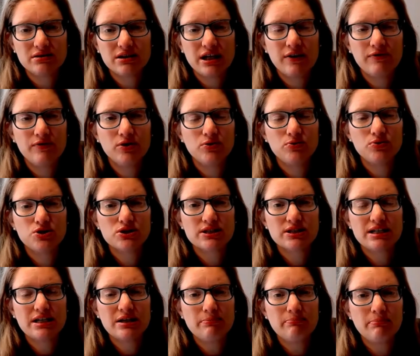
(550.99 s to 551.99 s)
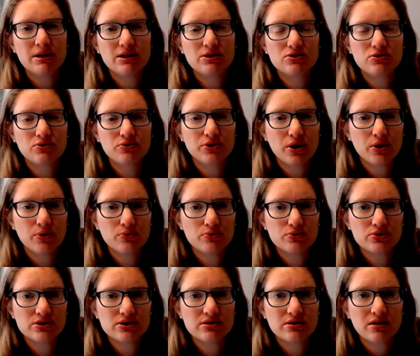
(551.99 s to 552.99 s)
If you just keep mental
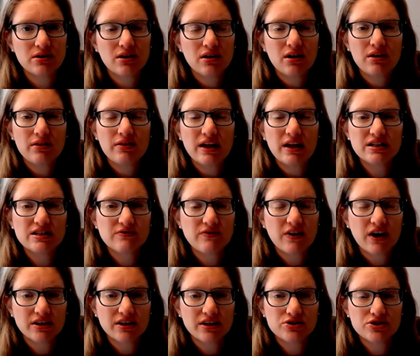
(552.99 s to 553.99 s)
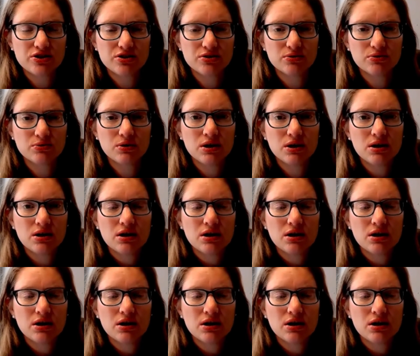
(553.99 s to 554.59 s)
notes, that's fine too.